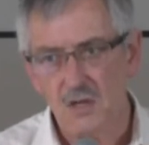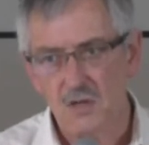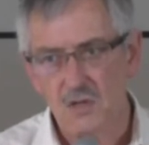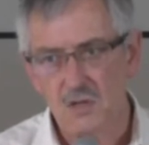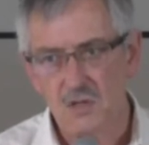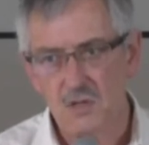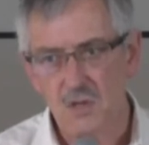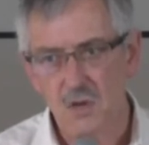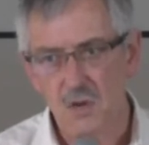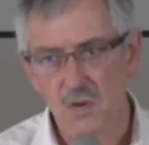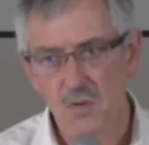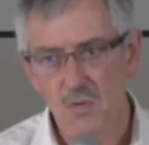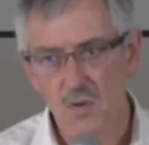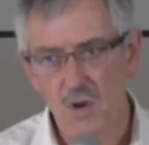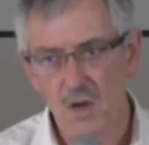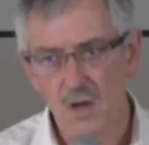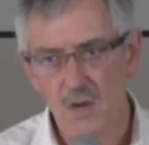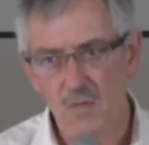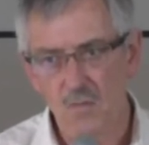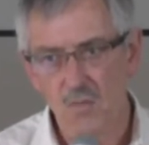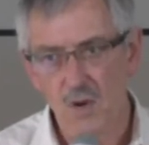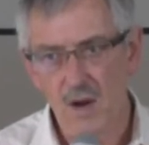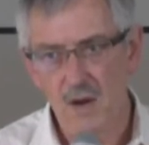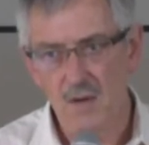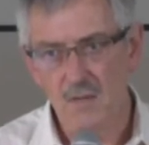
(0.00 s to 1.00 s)
So
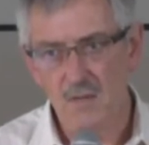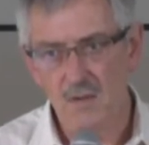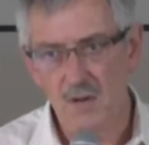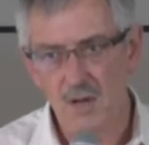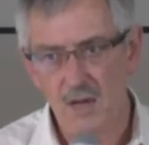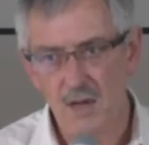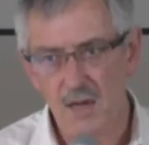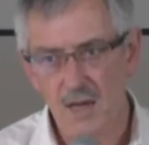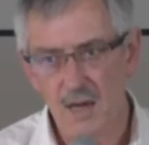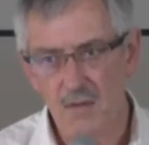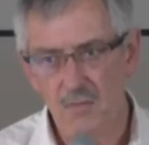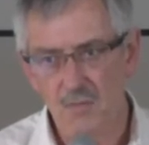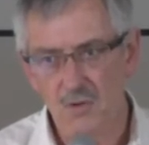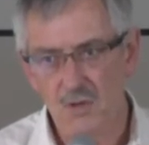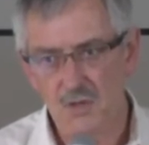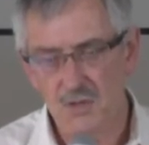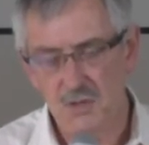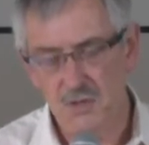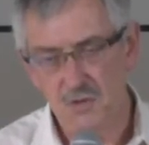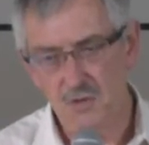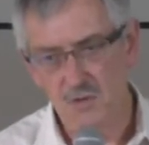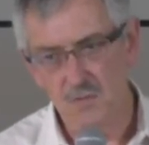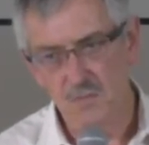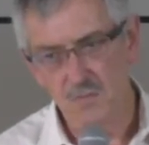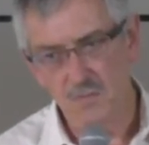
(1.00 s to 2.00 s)
that when
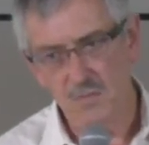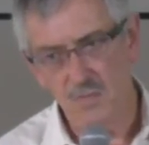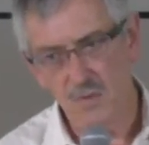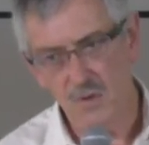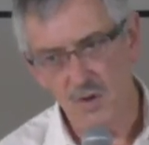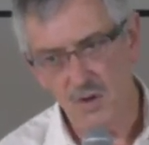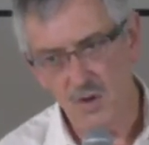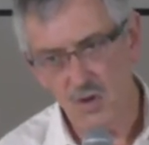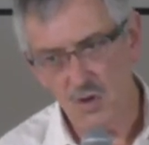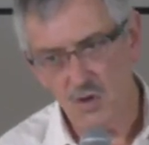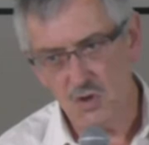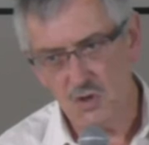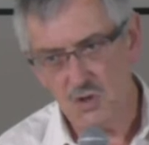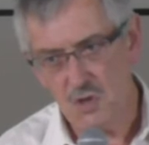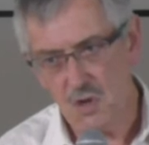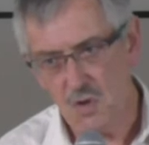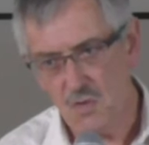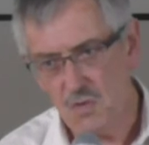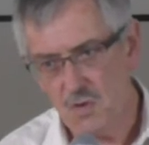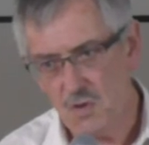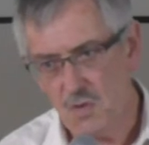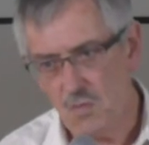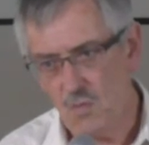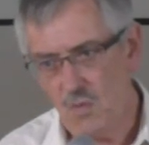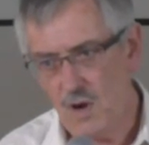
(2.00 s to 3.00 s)

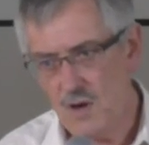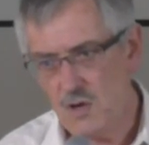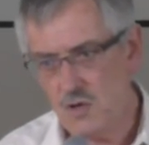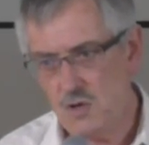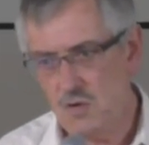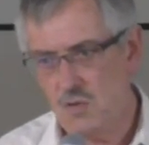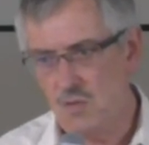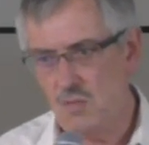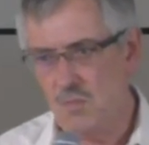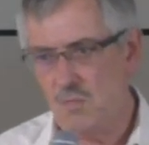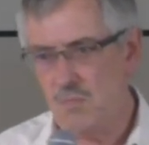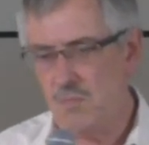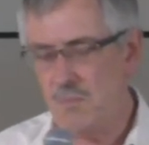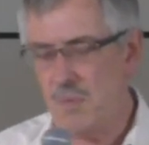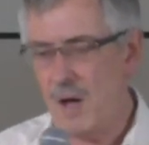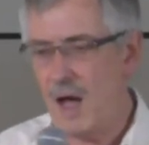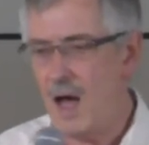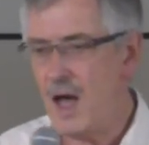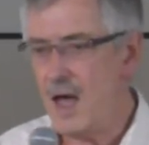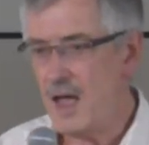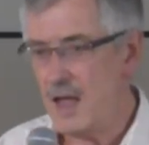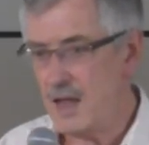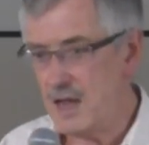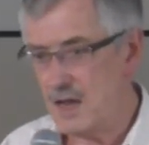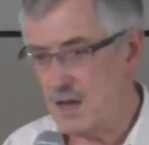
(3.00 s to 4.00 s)
you
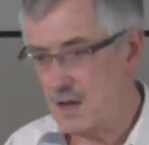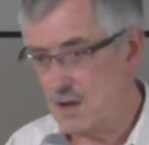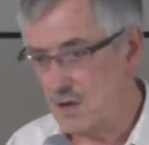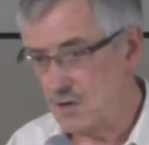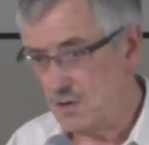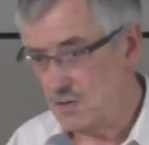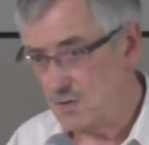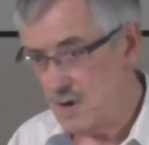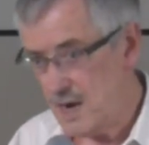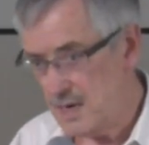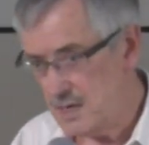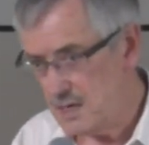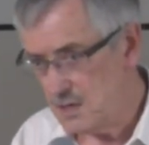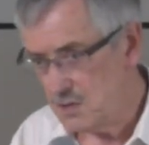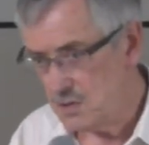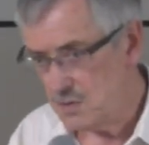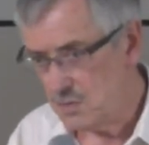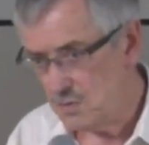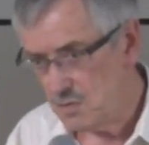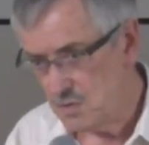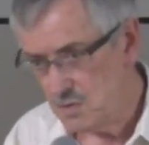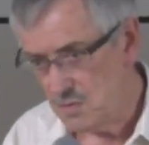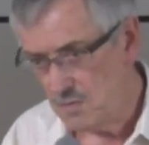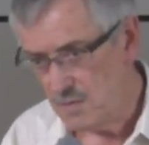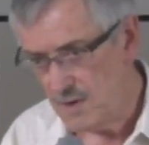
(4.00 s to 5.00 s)
buy a credit
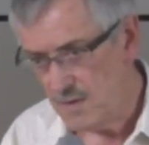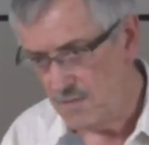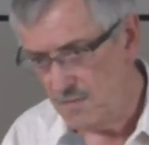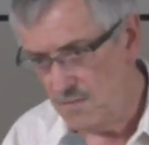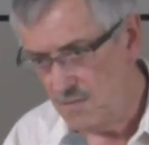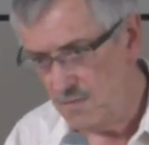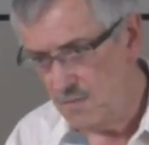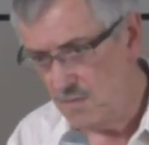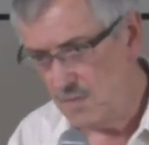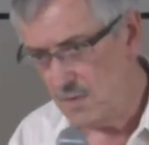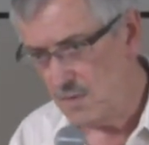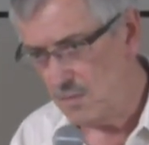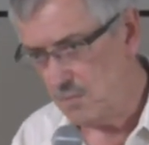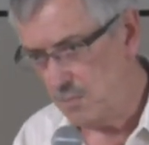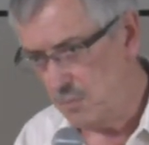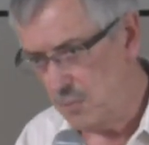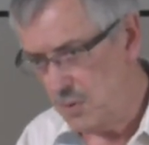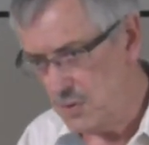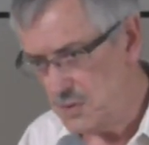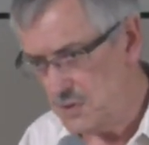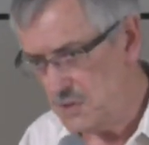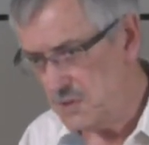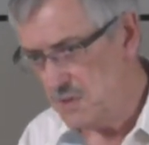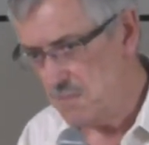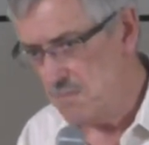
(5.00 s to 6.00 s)
or
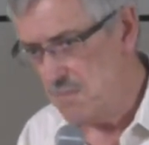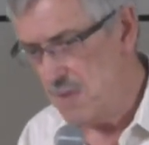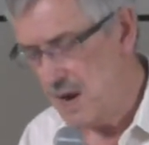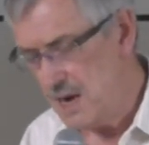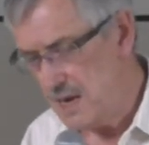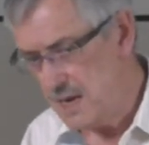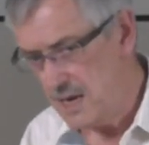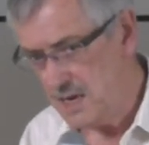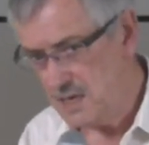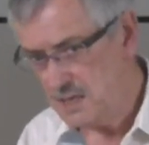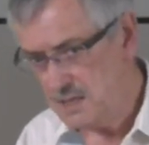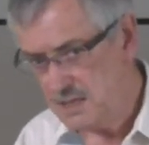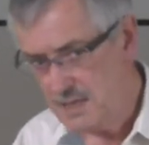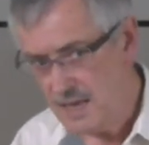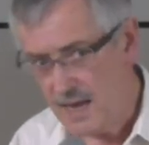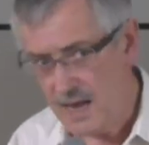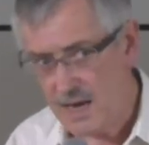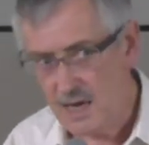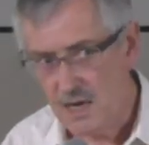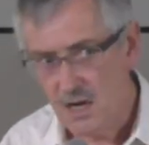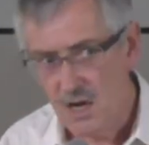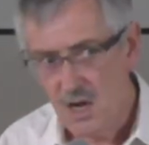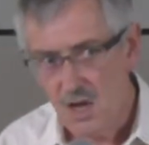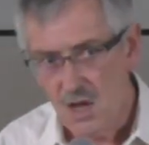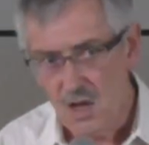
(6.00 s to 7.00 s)
put some money into
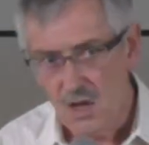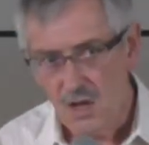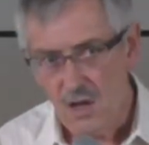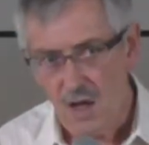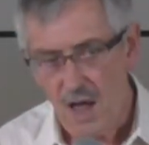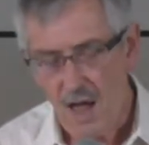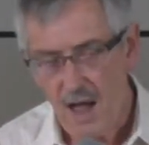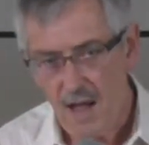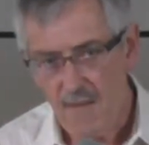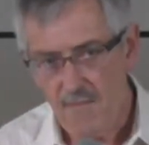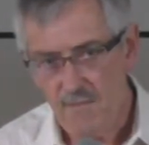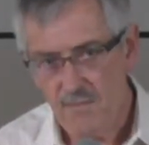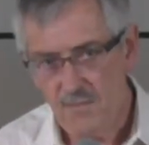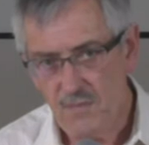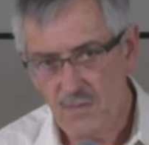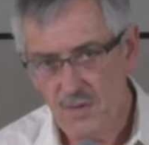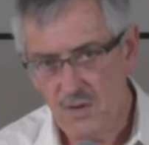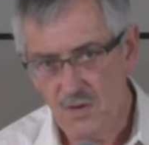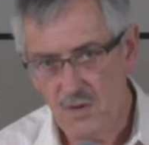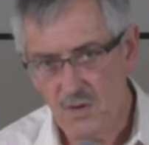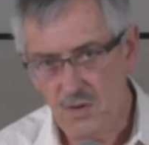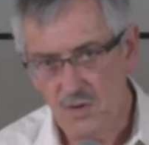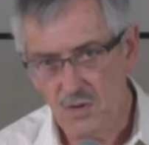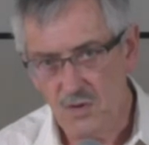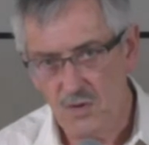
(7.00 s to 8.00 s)
that, and
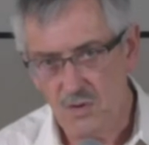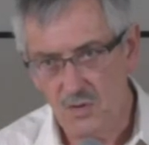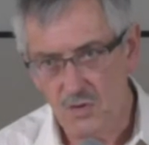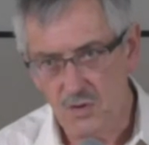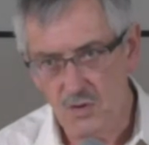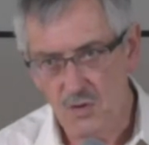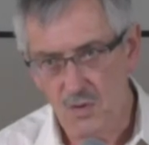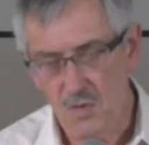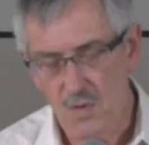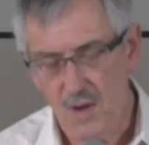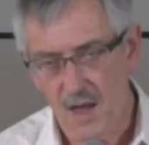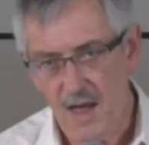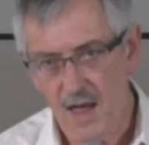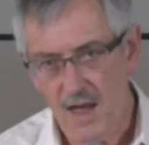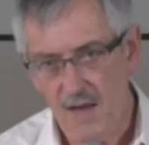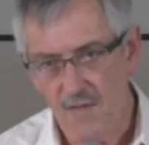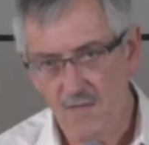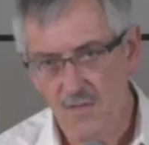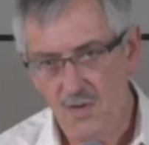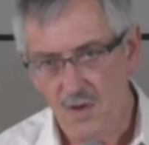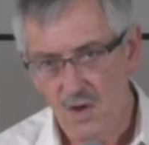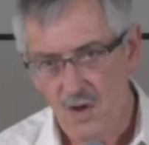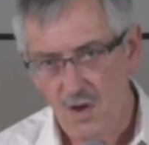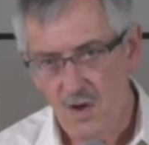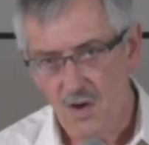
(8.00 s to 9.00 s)
you
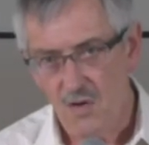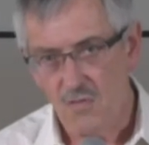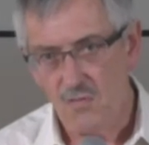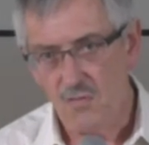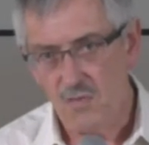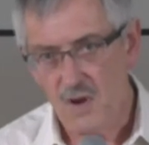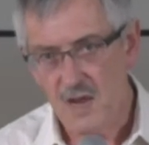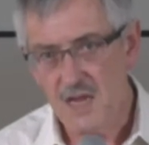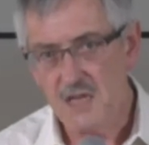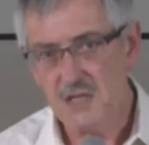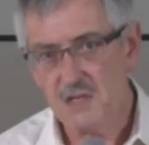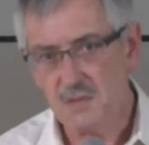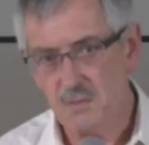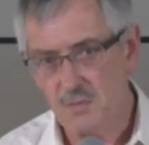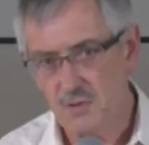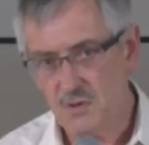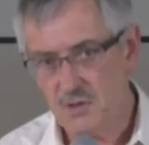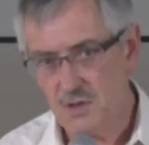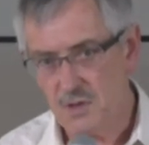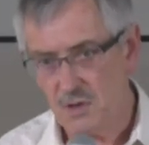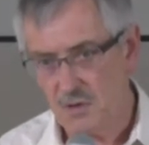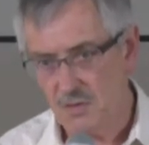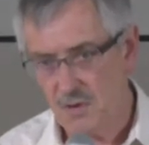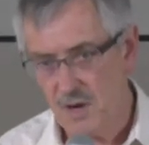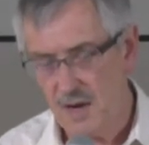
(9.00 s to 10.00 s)
have a reasonable
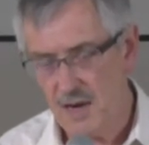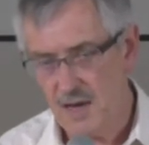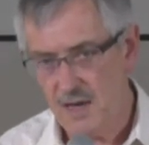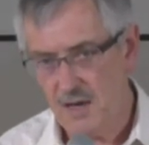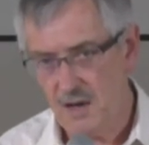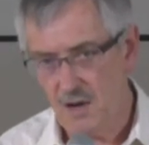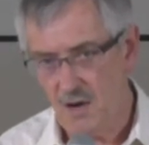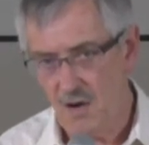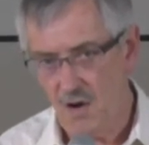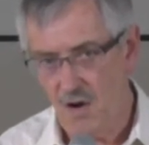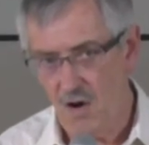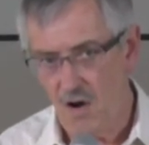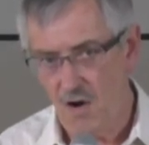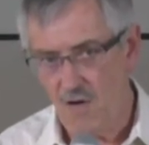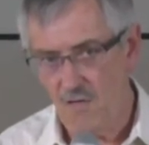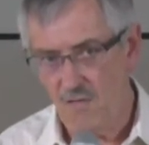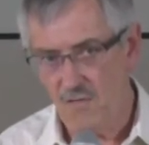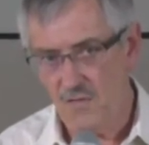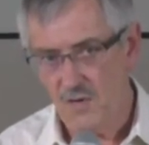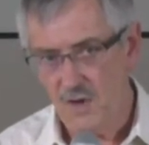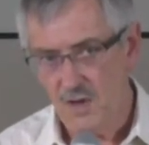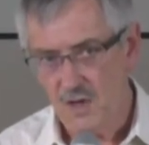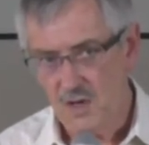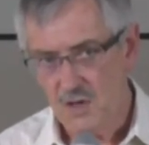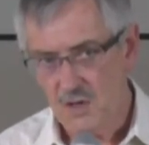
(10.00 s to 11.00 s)
degree
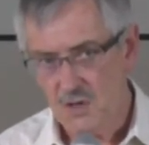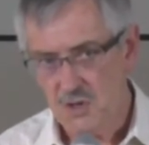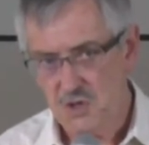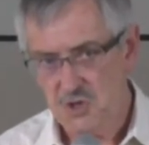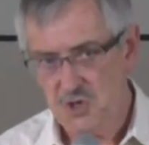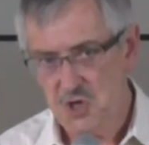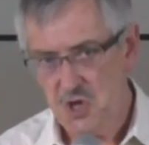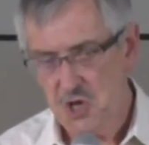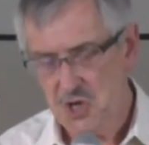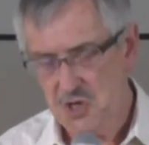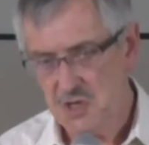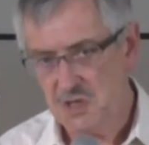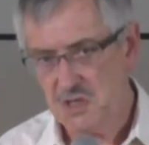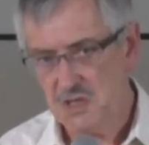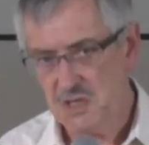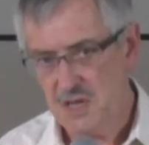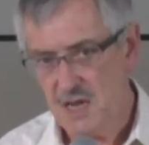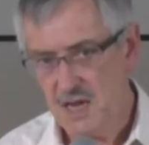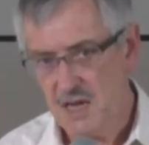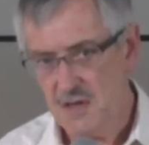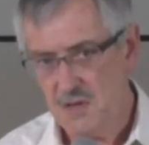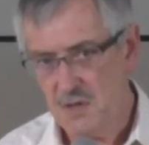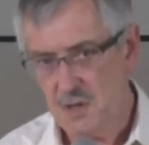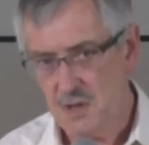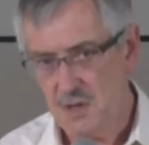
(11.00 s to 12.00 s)
of
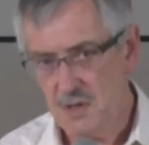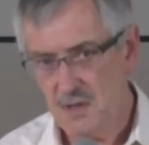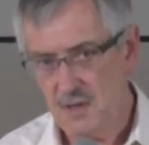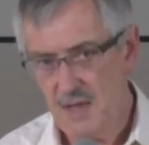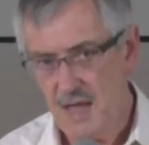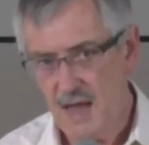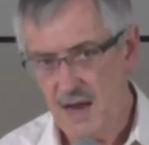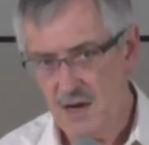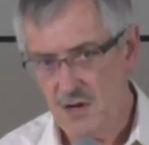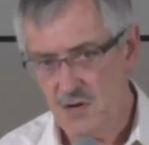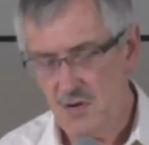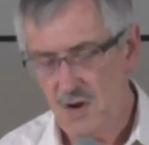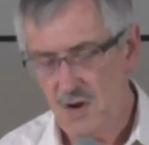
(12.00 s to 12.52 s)
certainty that that